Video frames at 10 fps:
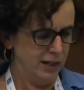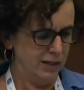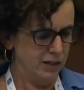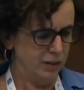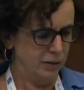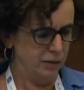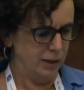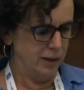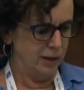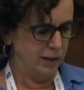And
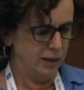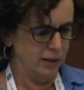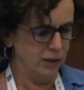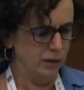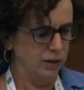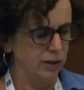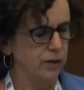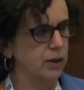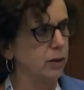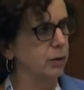so, you know,
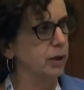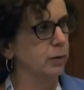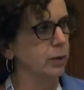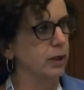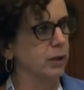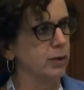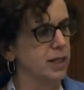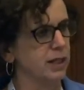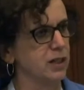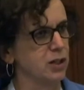though her work
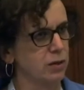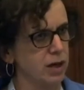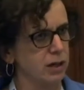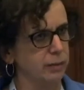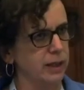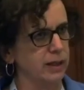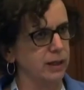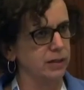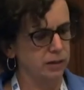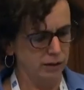was in
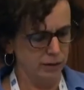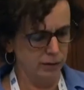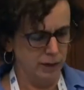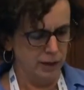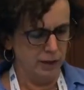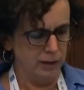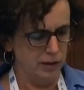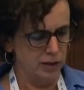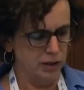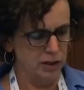astronomy, as you know,
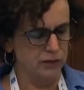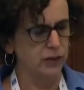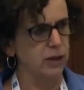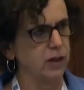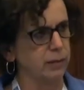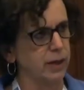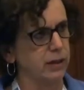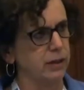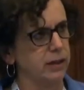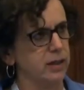the search for dark
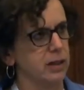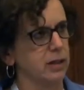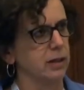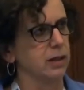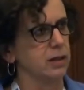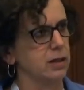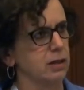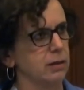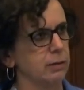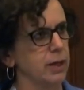matter is a,
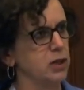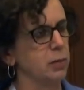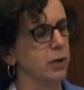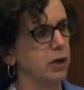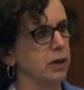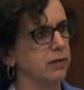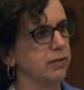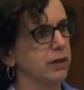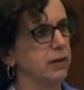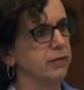a major part
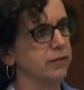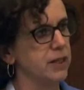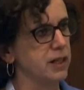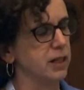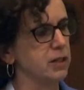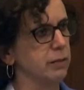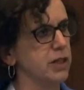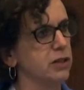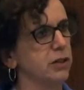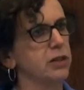of the physics
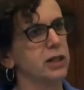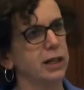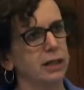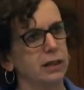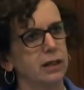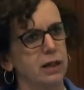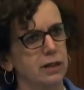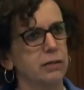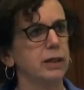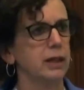research in the
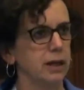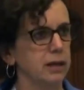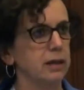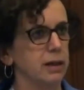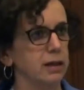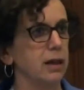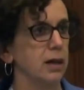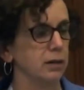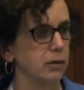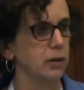country and,
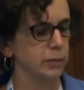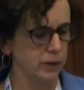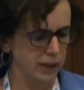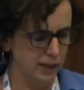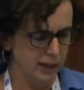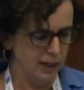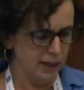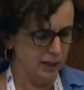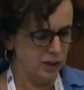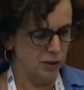and globally.
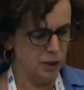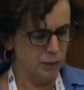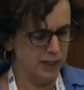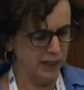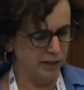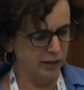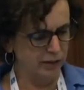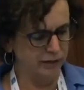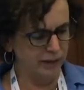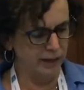And so it's
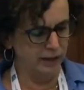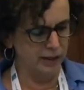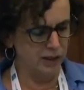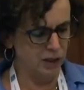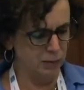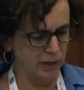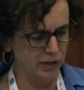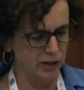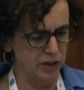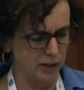particularly fitting that this
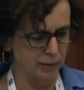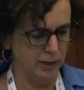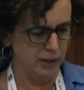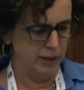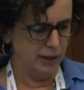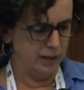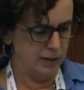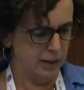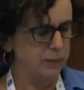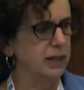partnership
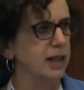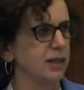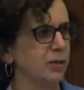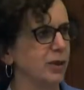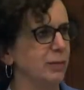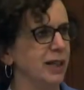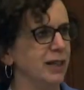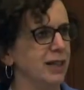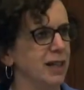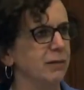has come together with
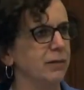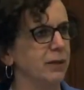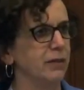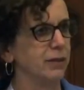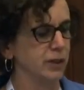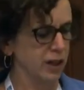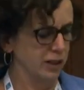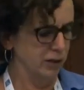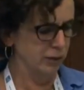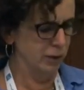being named for, for
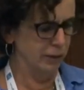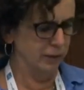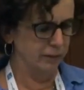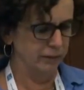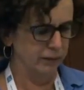Dr. Rubin.